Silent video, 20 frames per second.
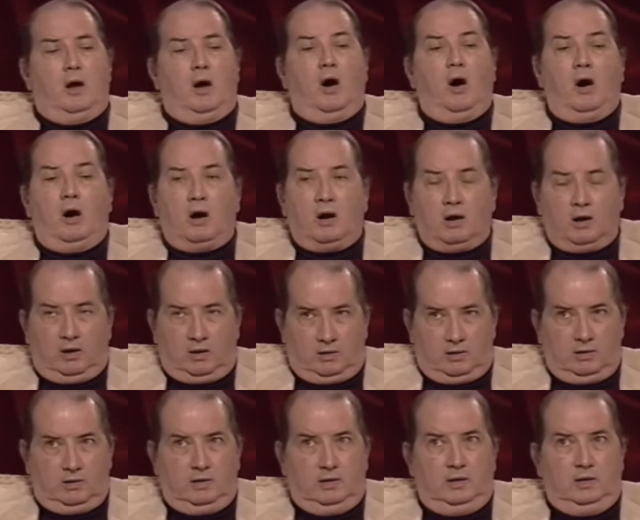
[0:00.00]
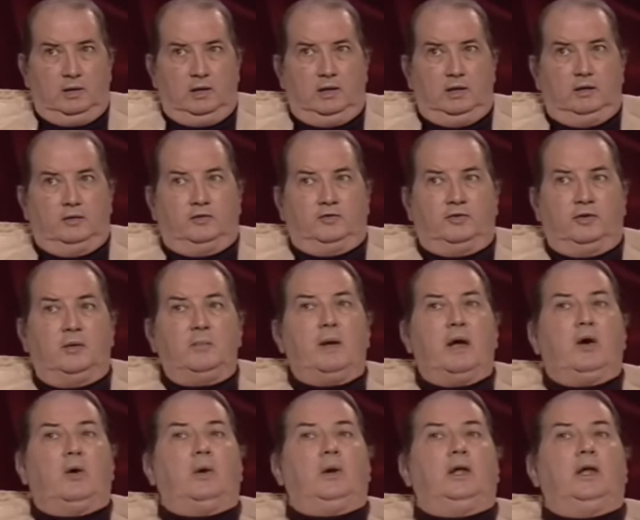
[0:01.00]
are
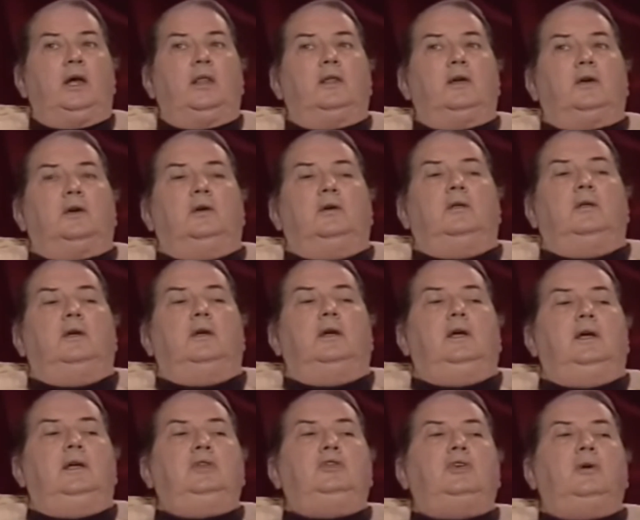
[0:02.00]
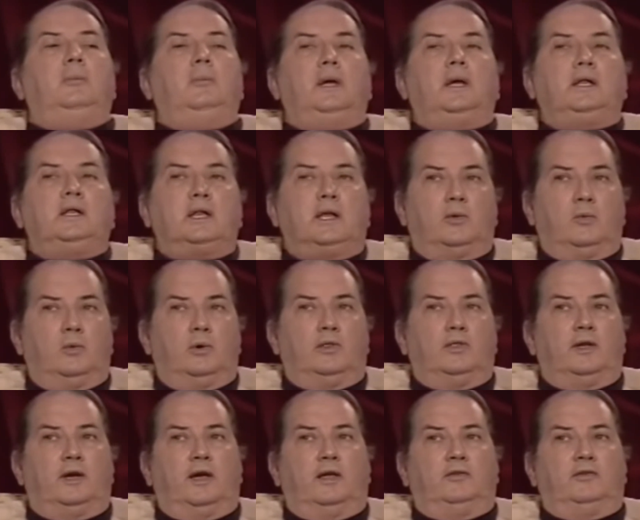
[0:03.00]
somehow or another intermingling with
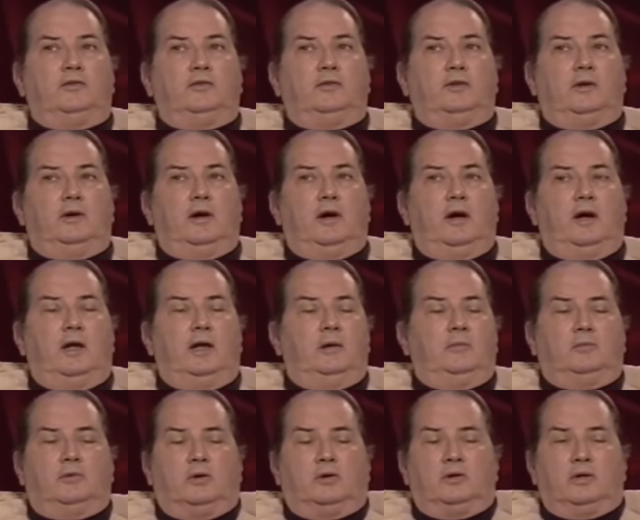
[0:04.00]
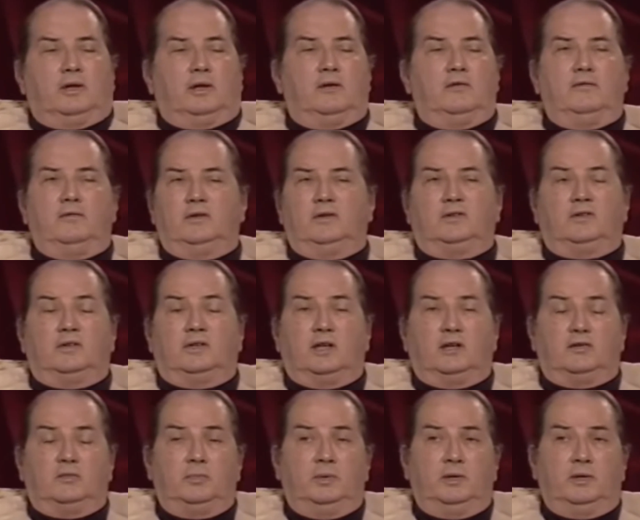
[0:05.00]
us. I am totally convinced that
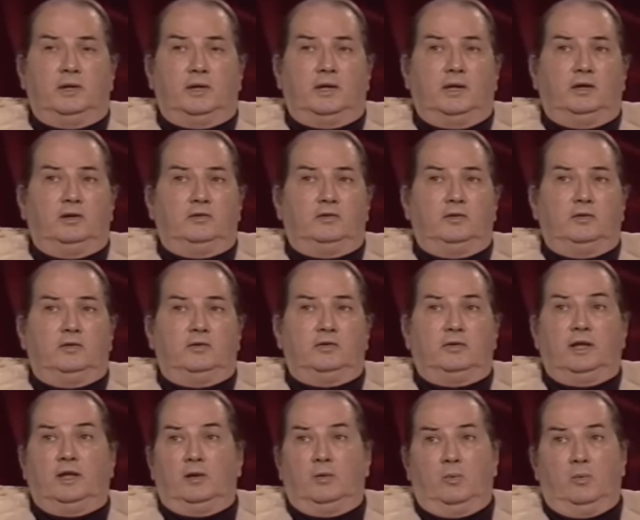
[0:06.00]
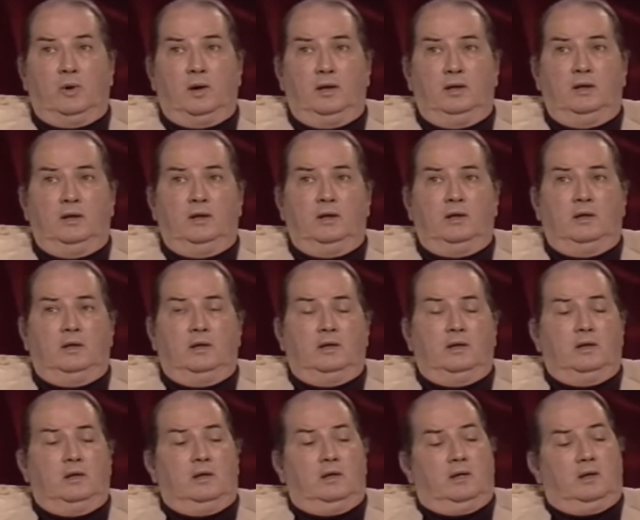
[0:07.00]
that's been the case since day one.
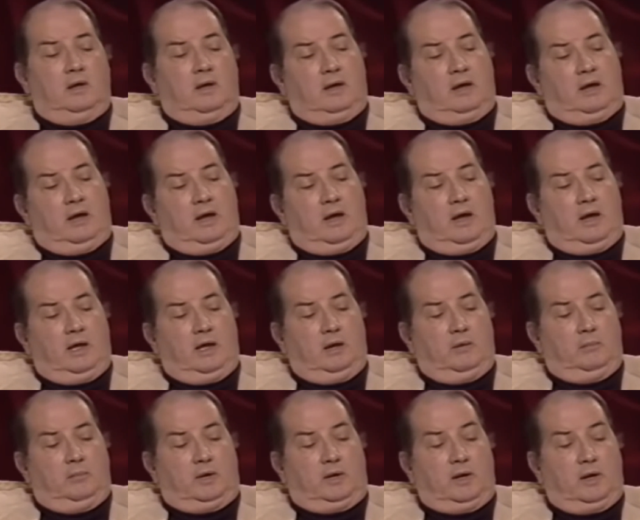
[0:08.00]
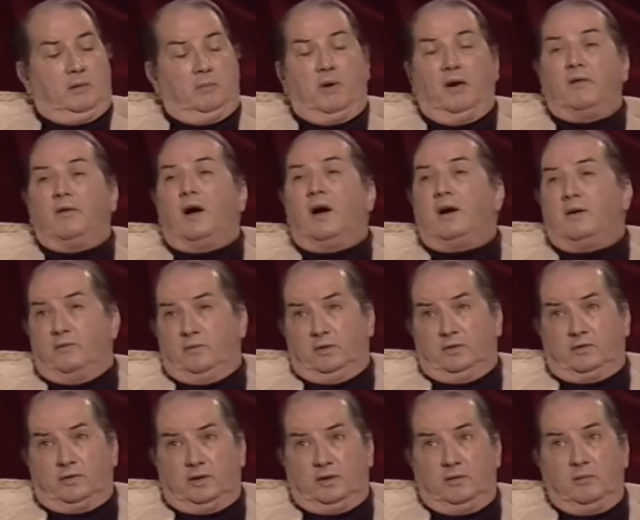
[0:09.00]
I have become
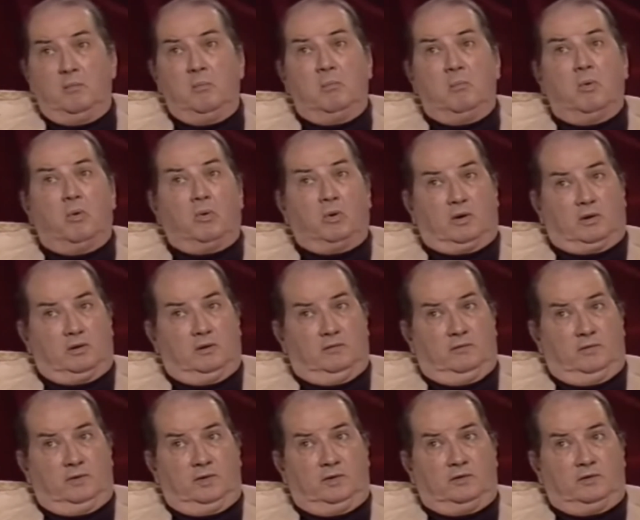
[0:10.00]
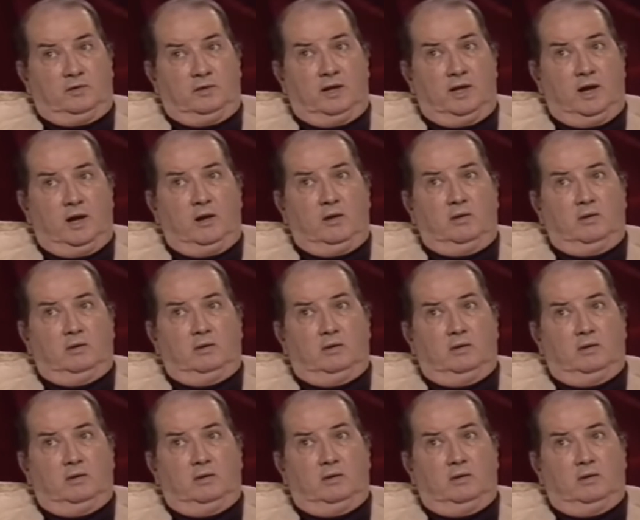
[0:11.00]
obviously more convinced now.